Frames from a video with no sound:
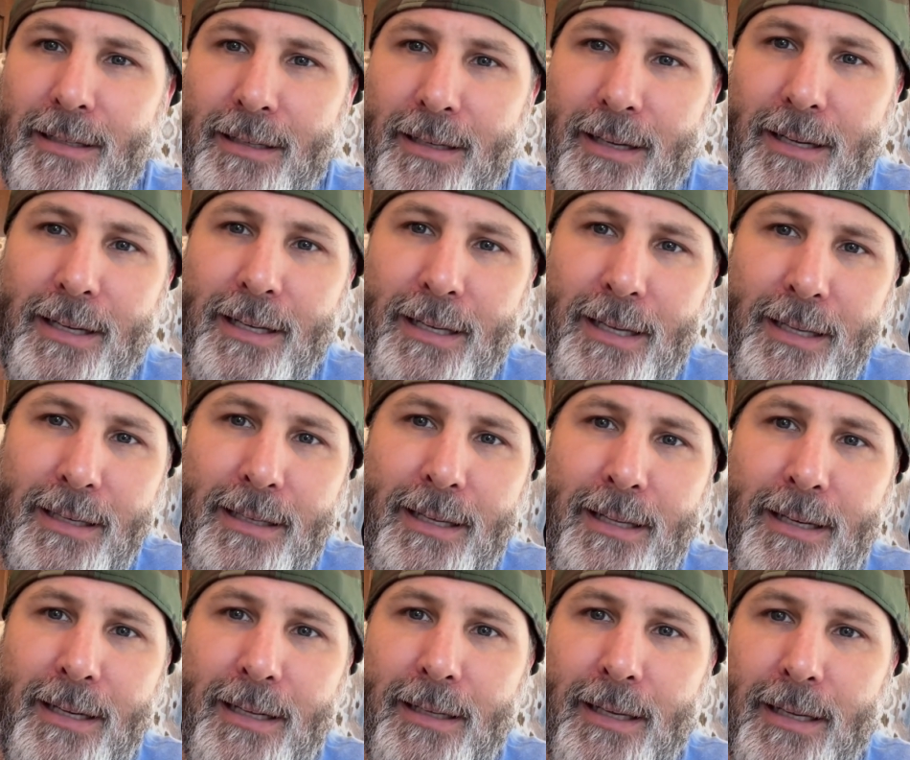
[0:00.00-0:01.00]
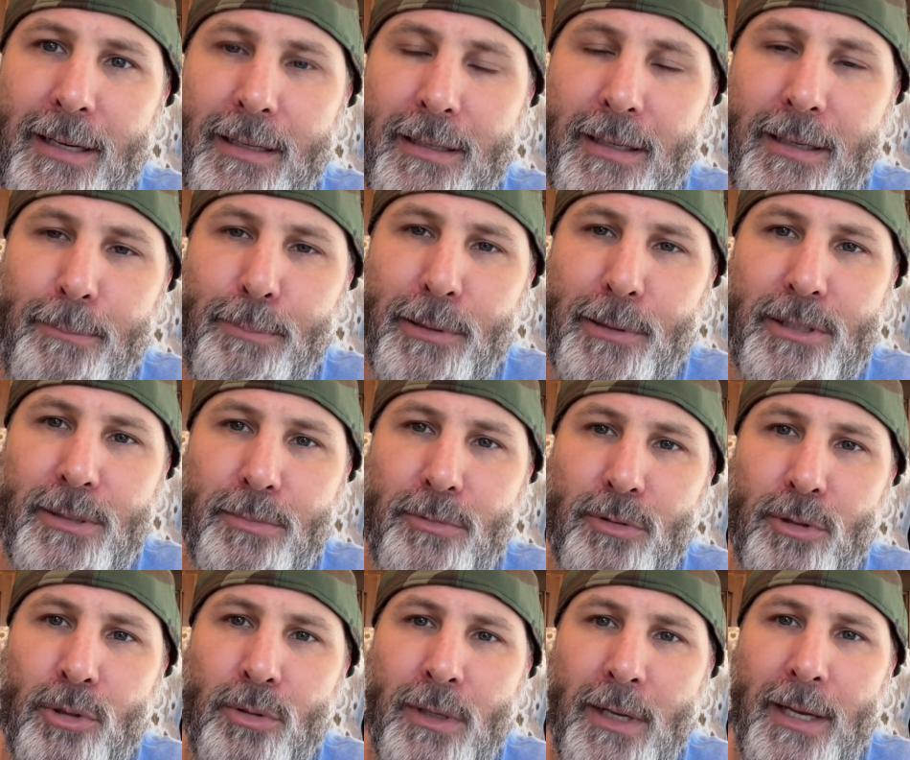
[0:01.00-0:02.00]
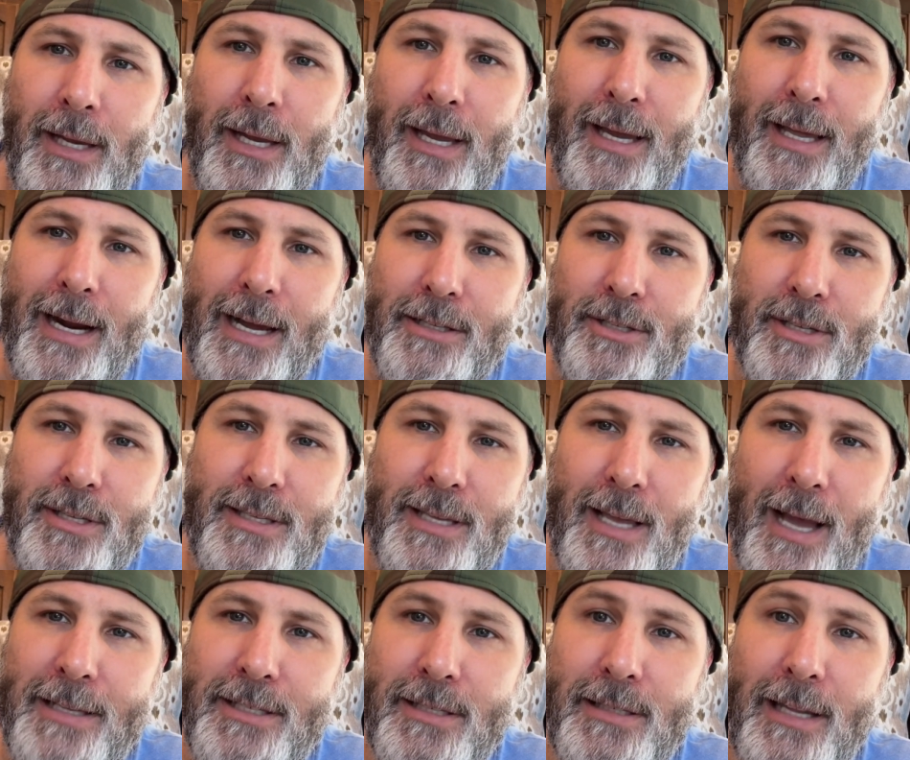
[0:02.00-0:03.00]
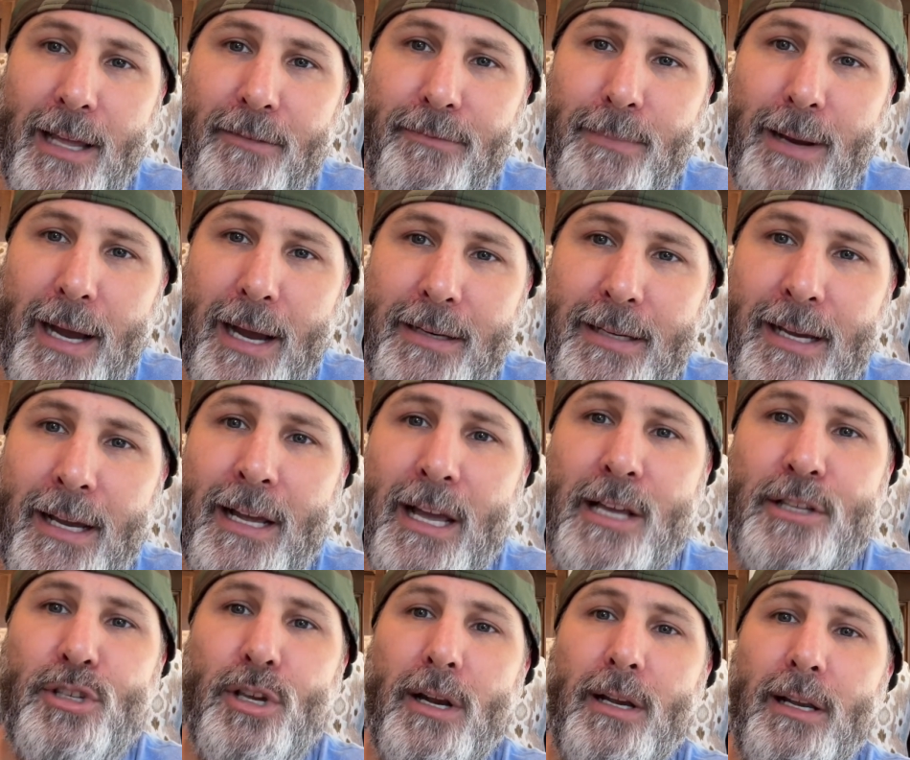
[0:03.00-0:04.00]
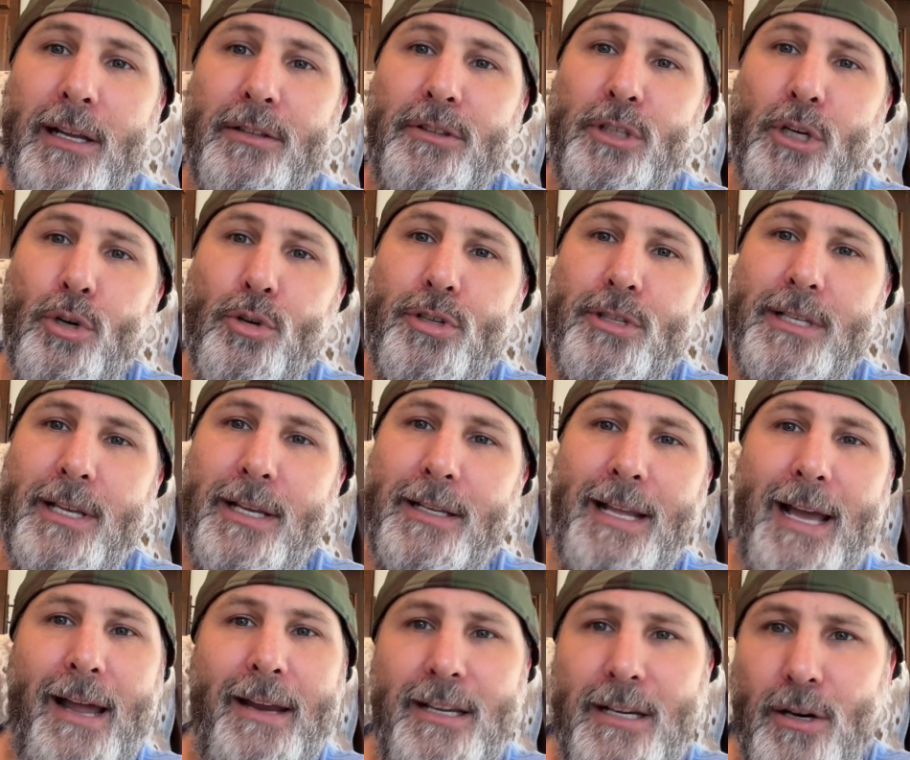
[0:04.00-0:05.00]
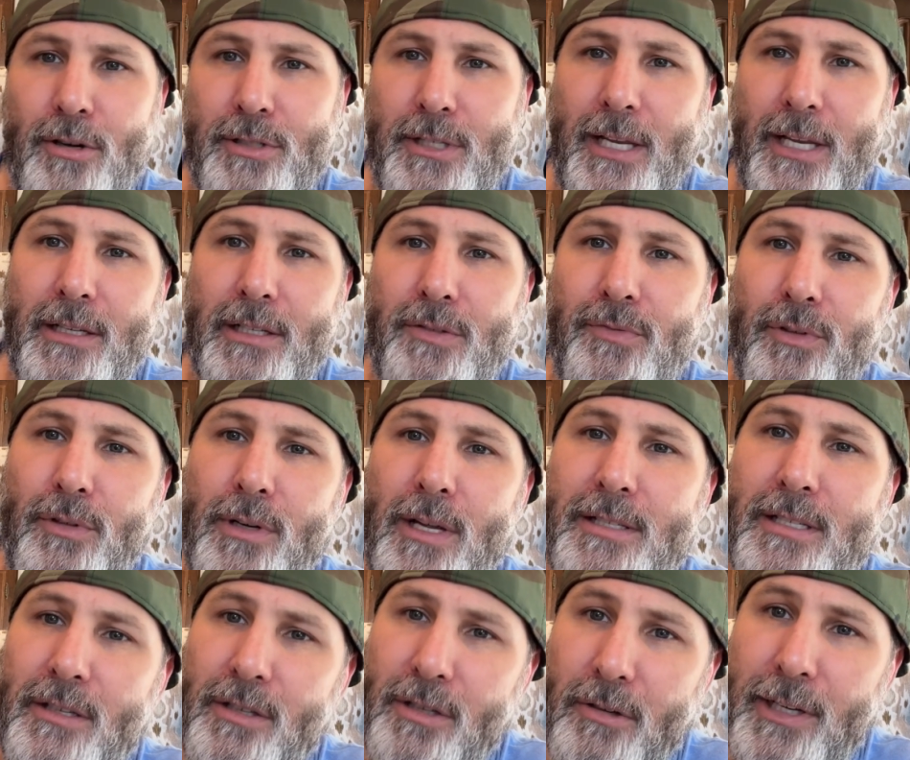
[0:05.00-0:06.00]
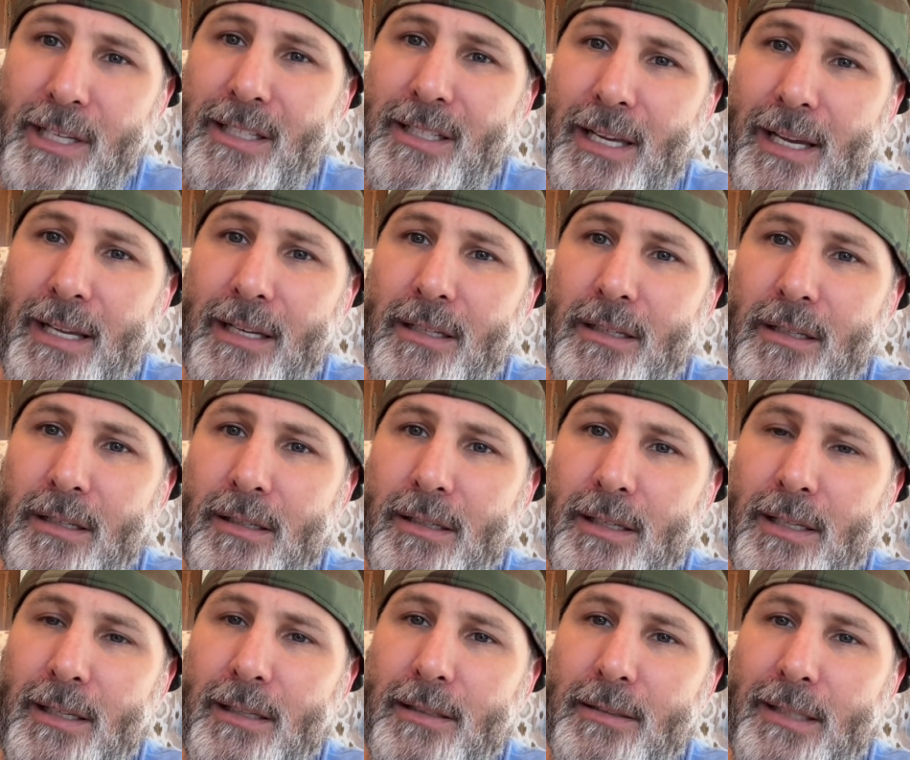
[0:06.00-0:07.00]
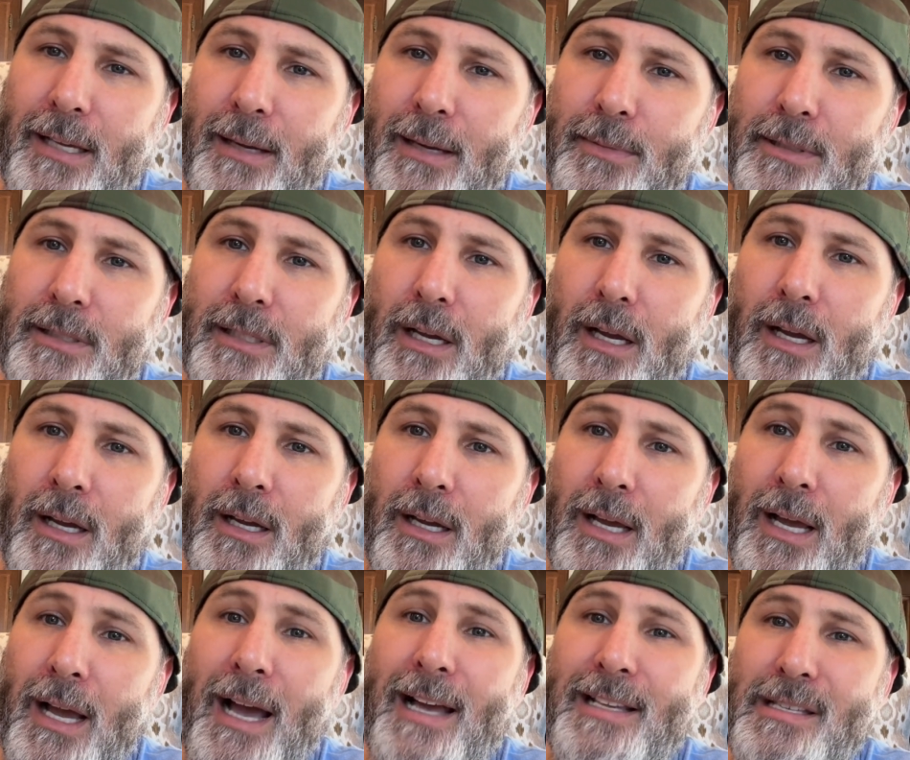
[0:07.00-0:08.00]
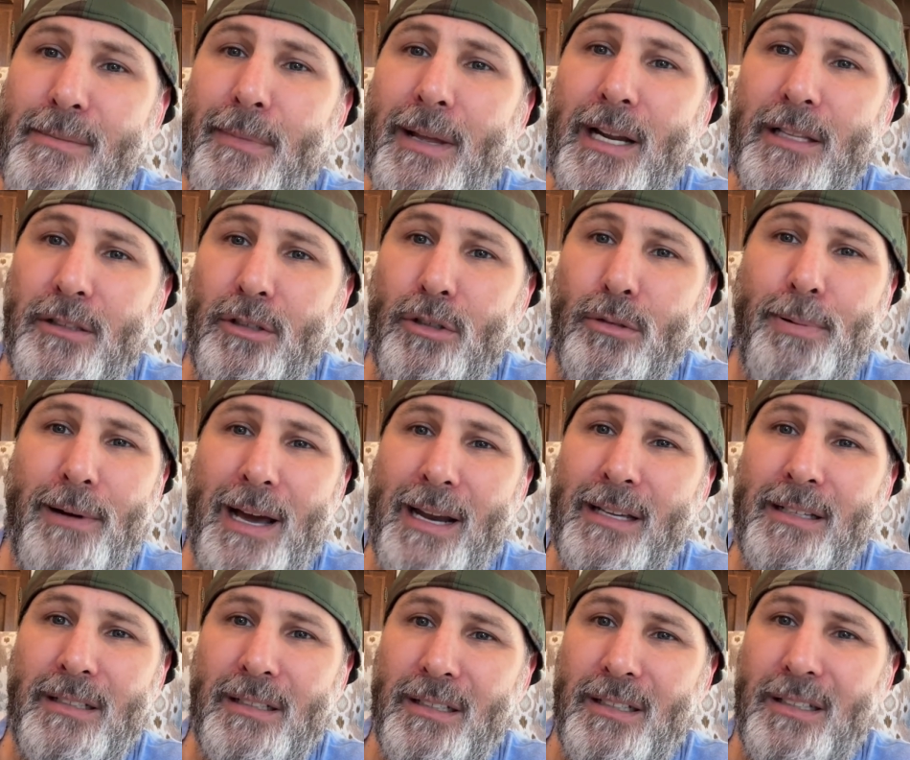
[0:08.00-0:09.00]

and he puts them through, and I just left mine there. So the little dude sitting down, he goes to eating his food. I said, you gonna eat that? He looked at me and said, huh? I said, man, that dude probably,